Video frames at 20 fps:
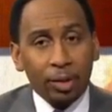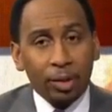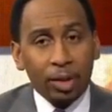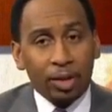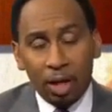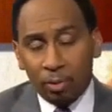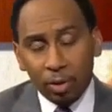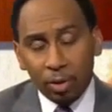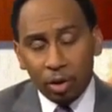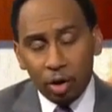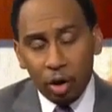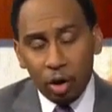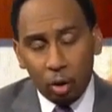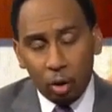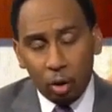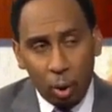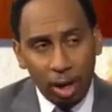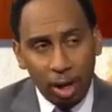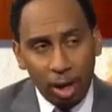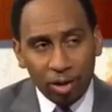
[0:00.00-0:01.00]
there is no
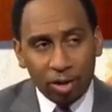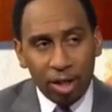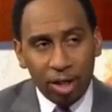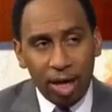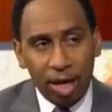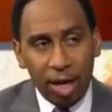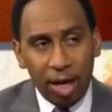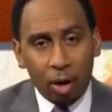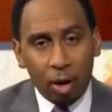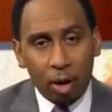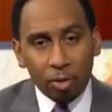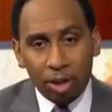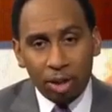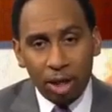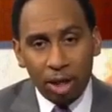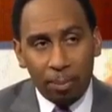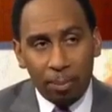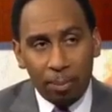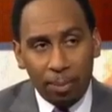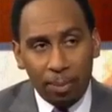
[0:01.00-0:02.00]
question that
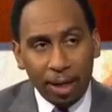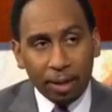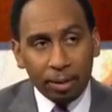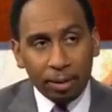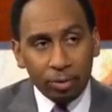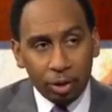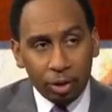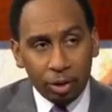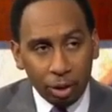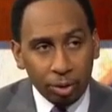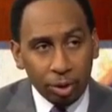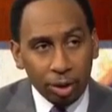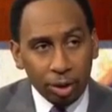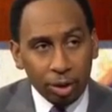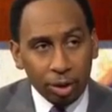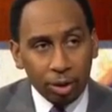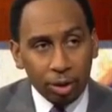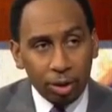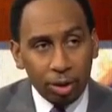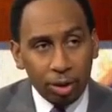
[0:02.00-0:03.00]
Odell Beckham
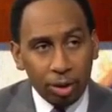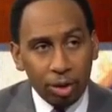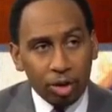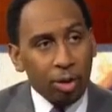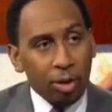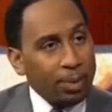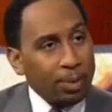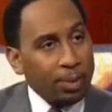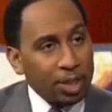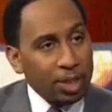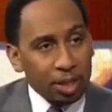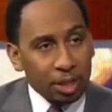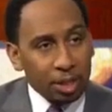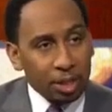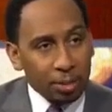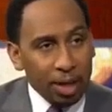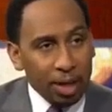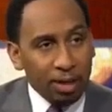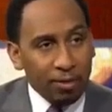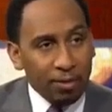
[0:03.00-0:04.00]
Jr. should be
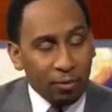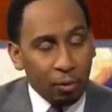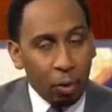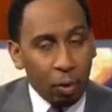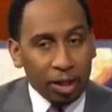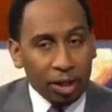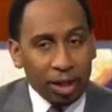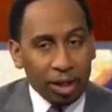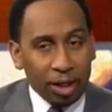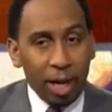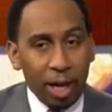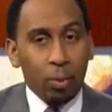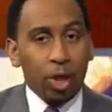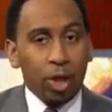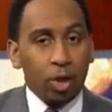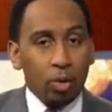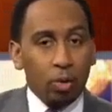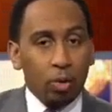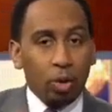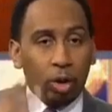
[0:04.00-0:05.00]
suspended for a game.
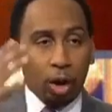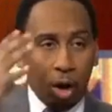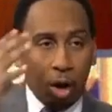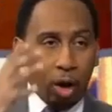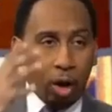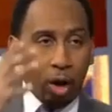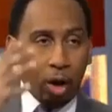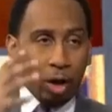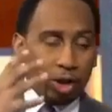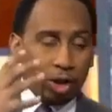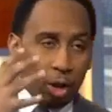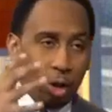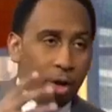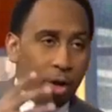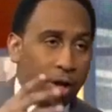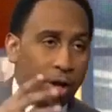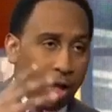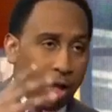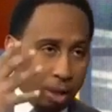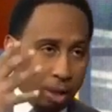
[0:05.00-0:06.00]
When you launch
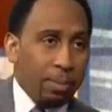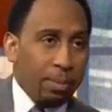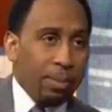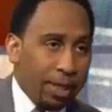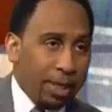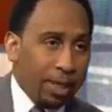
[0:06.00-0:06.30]
your helmet